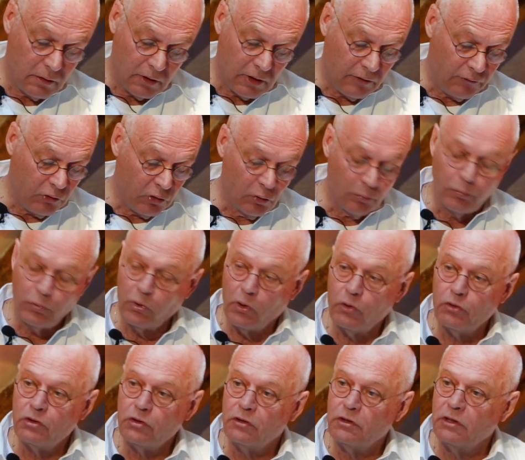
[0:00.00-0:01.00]
If you
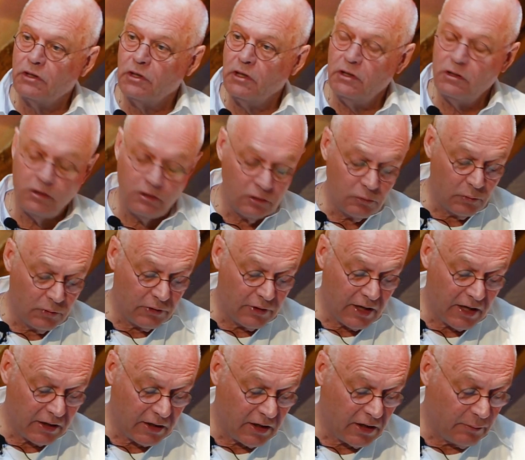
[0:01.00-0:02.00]
approach the teachings with
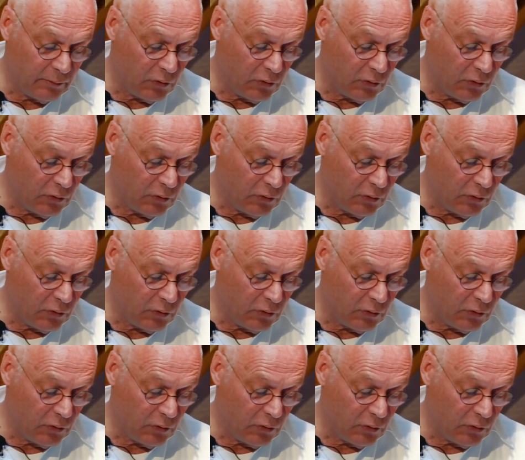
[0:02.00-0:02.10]
that kind of